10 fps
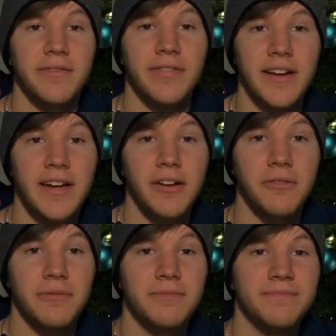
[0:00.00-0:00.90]
video.
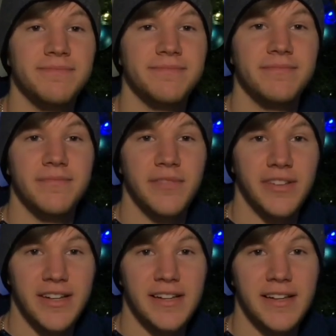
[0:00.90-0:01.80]

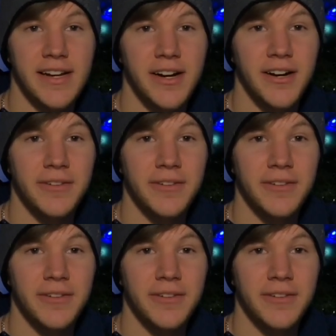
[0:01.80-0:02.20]
See you later.